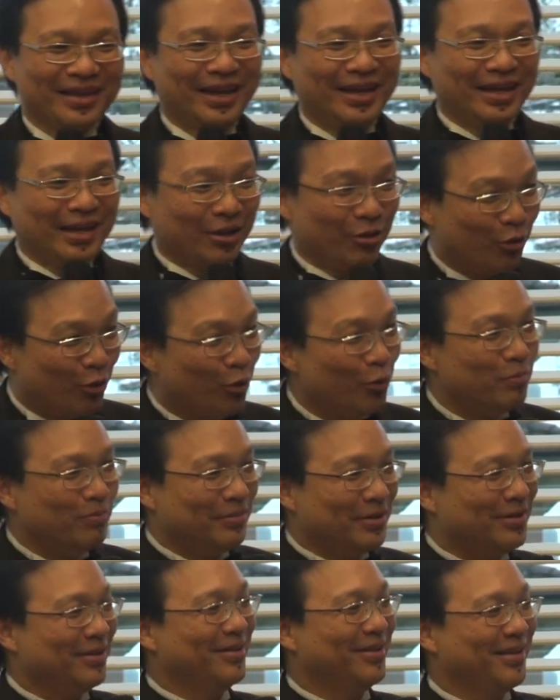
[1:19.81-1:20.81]
And I
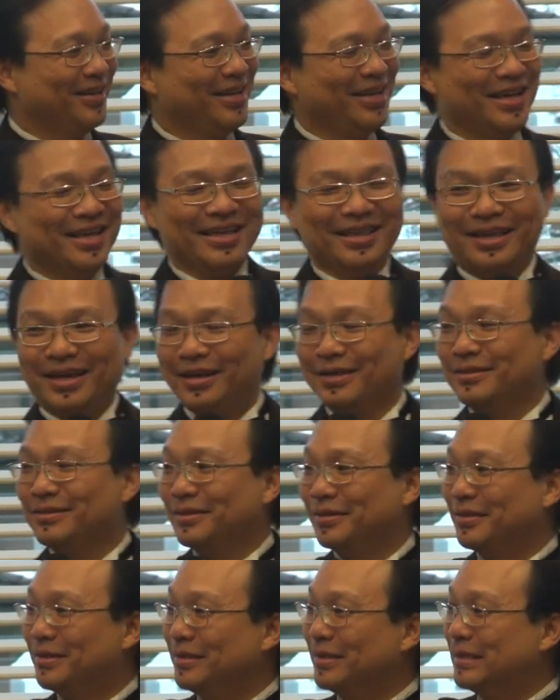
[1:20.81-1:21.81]
hope that
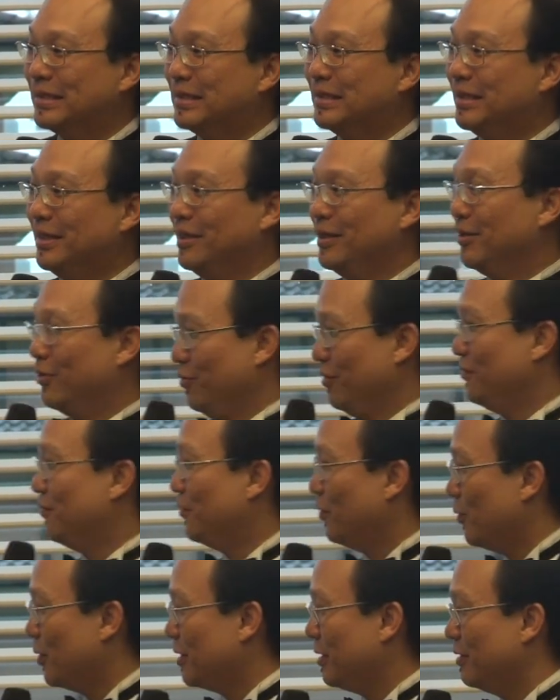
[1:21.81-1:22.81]
going
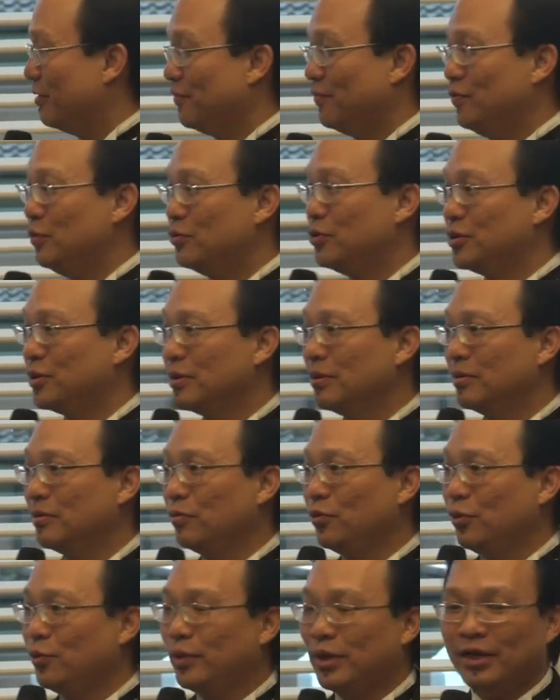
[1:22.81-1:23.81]
forward in the future,
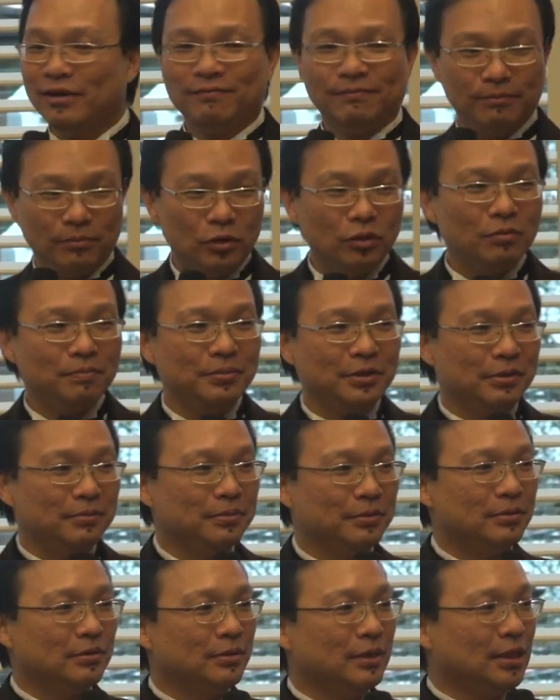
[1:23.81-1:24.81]
we will have more
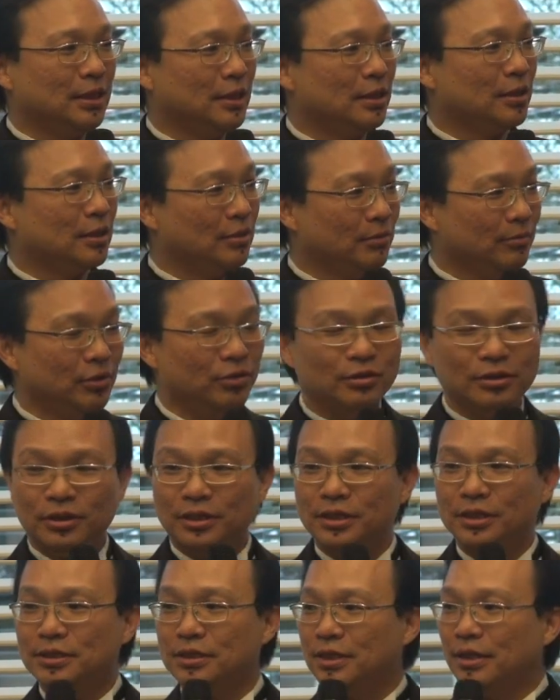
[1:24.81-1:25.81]
people in the
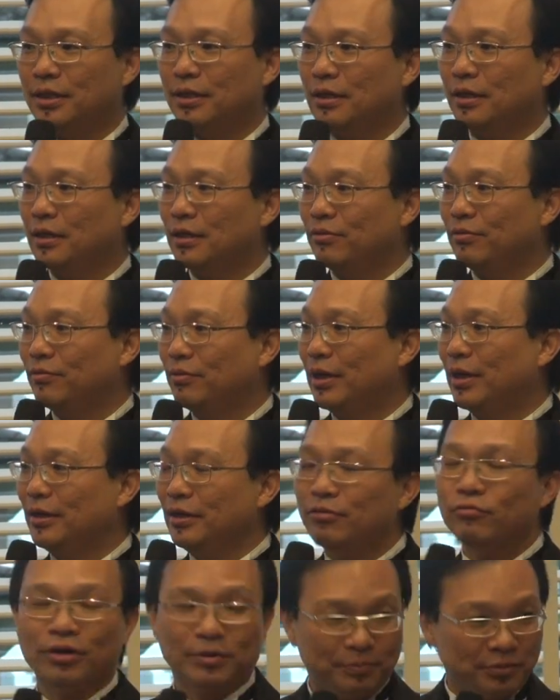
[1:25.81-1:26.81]
communities that are
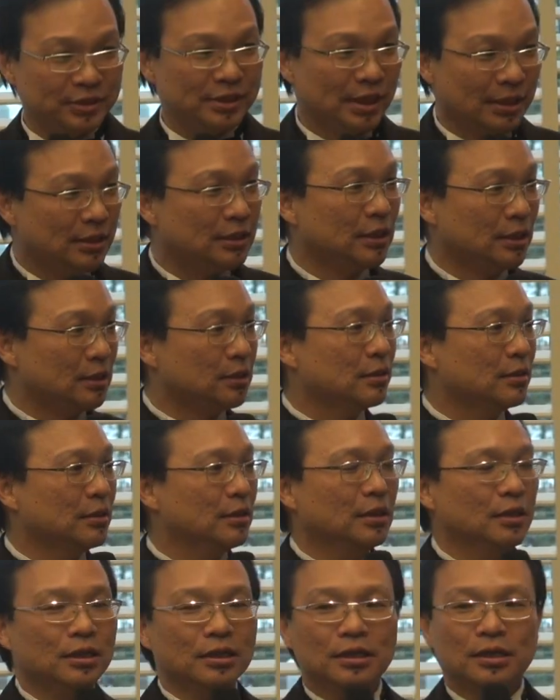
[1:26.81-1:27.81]
underrepresented
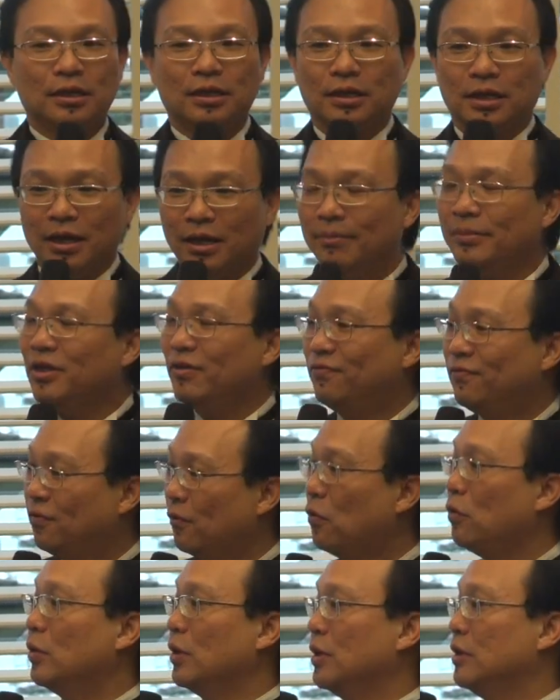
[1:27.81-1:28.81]
coming
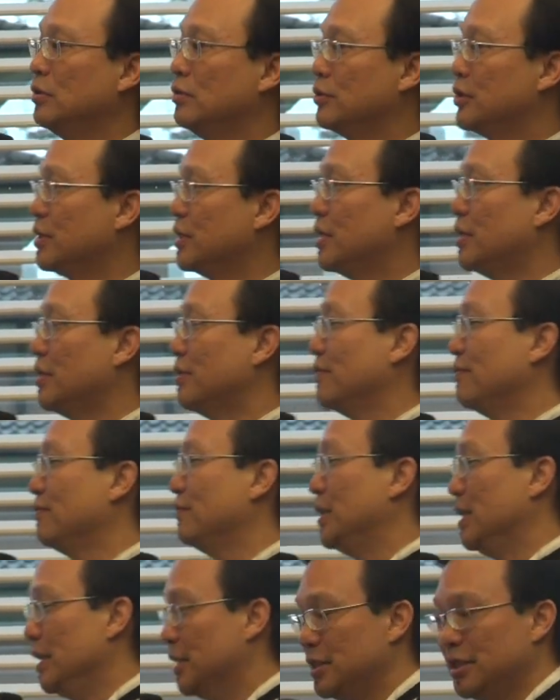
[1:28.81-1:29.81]
forward to
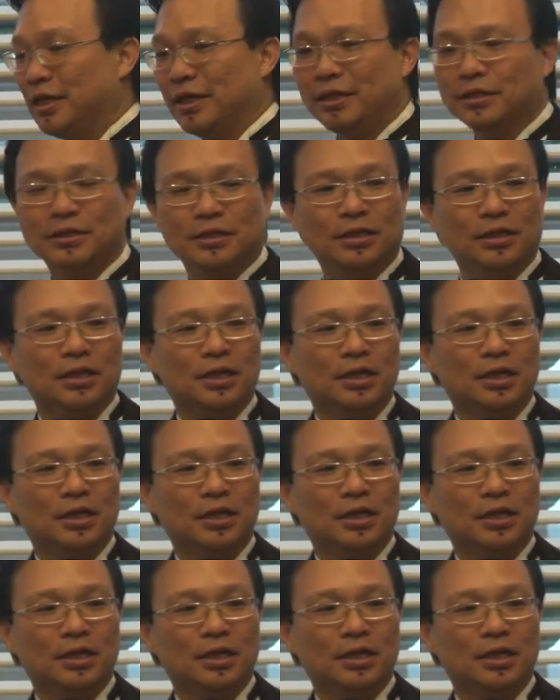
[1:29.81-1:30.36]
serve the internet